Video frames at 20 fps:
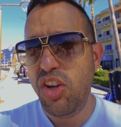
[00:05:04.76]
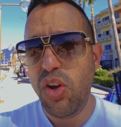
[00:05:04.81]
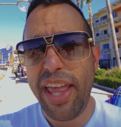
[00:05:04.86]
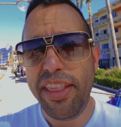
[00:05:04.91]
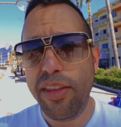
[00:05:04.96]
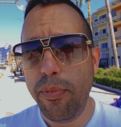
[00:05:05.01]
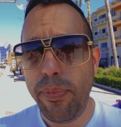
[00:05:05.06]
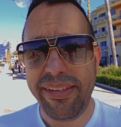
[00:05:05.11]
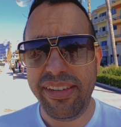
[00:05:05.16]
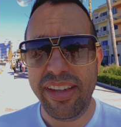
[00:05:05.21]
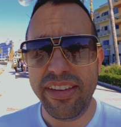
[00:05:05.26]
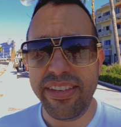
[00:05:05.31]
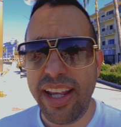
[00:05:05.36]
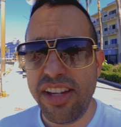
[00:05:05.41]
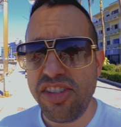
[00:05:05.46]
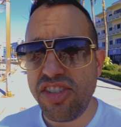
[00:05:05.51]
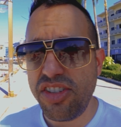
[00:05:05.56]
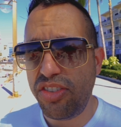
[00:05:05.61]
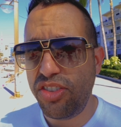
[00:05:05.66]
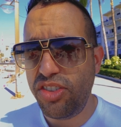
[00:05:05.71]
You had the best
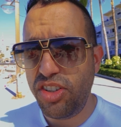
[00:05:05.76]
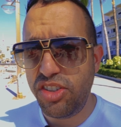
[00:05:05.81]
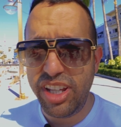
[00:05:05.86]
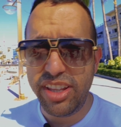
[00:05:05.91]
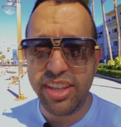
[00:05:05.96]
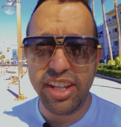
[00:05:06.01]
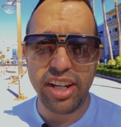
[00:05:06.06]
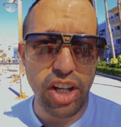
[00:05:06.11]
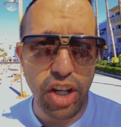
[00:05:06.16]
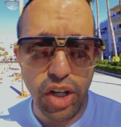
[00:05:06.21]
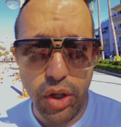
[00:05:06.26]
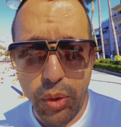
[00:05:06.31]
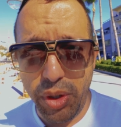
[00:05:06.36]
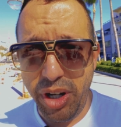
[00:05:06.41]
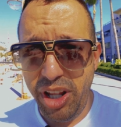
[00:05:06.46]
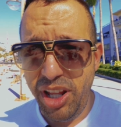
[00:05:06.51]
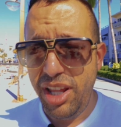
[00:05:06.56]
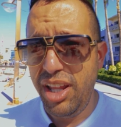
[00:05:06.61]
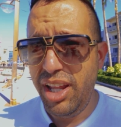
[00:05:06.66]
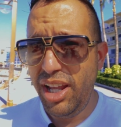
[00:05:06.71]
intentions. You did the
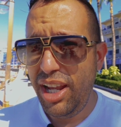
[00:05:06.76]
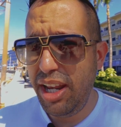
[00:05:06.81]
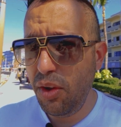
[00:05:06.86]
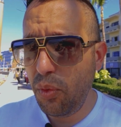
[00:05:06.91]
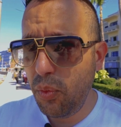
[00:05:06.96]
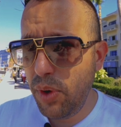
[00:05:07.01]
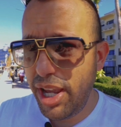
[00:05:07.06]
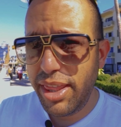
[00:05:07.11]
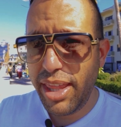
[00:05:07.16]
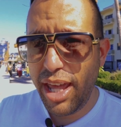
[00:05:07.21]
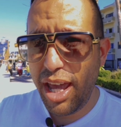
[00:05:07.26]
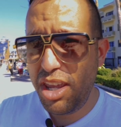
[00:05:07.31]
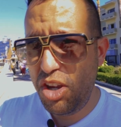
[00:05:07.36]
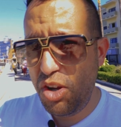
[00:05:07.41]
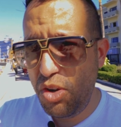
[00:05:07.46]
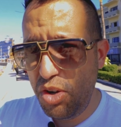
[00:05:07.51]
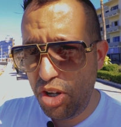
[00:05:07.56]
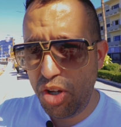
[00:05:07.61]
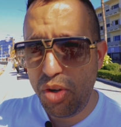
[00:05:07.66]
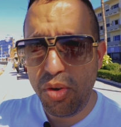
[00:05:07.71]
code in a way that
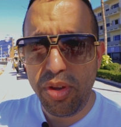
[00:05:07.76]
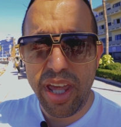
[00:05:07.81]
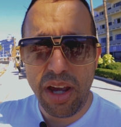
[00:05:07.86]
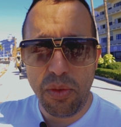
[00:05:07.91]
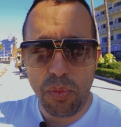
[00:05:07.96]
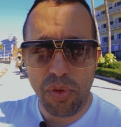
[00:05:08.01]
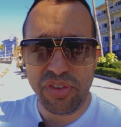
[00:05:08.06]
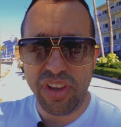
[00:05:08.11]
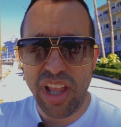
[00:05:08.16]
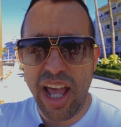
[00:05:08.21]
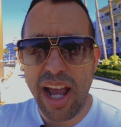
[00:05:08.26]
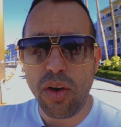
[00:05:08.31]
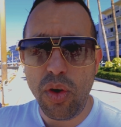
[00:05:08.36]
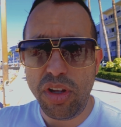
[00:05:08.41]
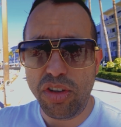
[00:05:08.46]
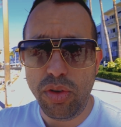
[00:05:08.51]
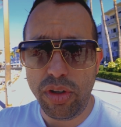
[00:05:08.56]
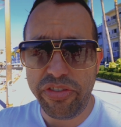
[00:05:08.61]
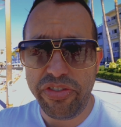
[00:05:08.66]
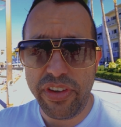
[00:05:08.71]
you knew that was not
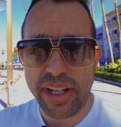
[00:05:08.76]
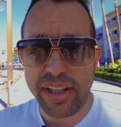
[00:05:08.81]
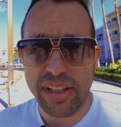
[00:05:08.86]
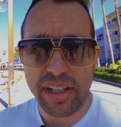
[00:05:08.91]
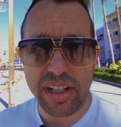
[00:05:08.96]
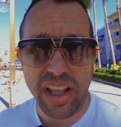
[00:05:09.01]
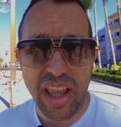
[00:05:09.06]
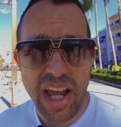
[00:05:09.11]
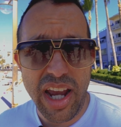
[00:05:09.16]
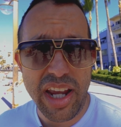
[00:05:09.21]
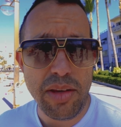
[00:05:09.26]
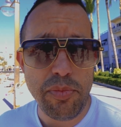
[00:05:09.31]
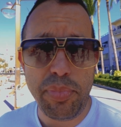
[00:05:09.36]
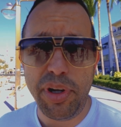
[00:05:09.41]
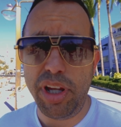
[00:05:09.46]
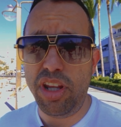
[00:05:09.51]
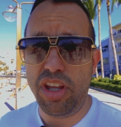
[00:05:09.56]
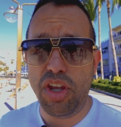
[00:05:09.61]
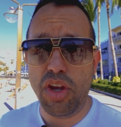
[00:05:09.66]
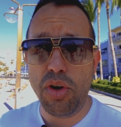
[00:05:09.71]
going to affect the client,
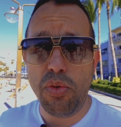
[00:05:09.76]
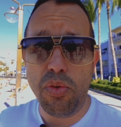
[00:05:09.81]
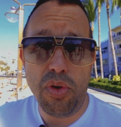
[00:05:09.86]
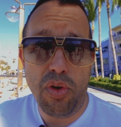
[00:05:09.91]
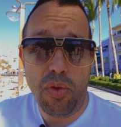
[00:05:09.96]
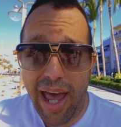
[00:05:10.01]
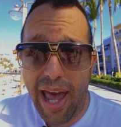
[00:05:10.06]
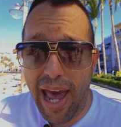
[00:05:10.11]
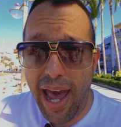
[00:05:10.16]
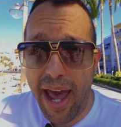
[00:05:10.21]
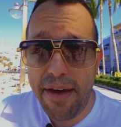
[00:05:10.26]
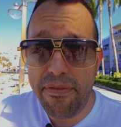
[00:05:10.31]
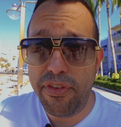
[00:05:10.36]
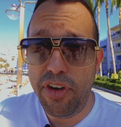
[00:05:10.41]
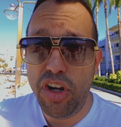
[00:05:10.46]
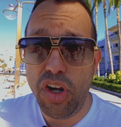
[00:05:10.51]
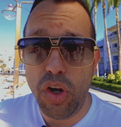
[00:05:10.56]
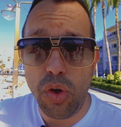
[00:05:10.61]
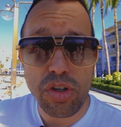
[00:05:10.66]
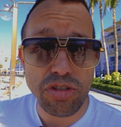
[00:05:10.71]
but you have
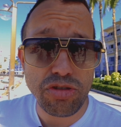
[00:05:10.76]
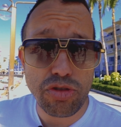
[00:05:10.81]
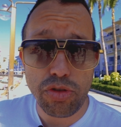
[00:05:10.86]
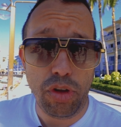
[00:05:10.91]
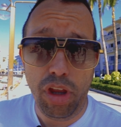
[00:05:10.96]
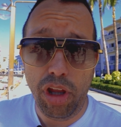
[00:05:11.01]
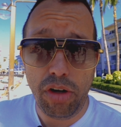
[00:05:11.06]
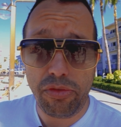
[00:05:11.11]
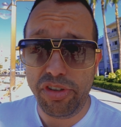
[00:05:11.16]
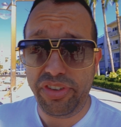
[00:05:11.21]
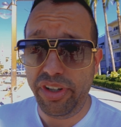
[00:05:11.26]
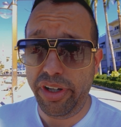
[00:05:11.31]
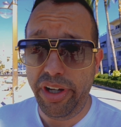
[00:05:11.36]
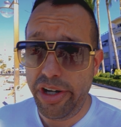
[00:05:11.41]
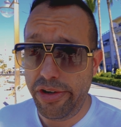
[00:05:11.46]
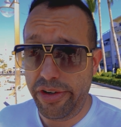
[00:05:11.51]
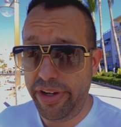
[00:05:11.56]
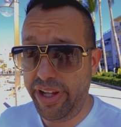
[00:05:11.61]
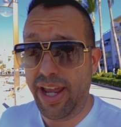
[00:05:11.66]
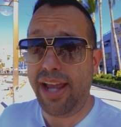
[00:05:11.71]
no control over
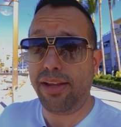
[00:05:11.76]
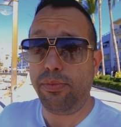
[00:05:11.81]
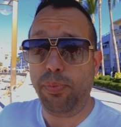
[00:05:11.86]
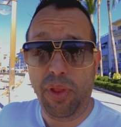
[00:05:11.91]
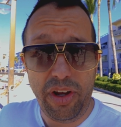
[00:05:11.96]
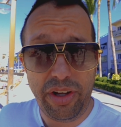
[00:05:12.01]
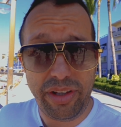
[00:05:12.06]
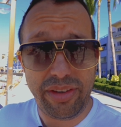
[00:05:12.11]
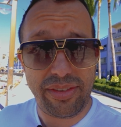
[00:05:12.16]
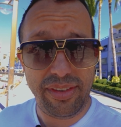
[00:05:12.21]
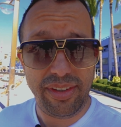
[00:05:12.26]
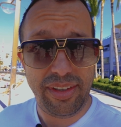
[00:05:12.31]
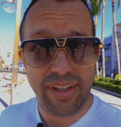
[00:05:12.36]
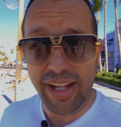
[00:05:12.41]
security exploits.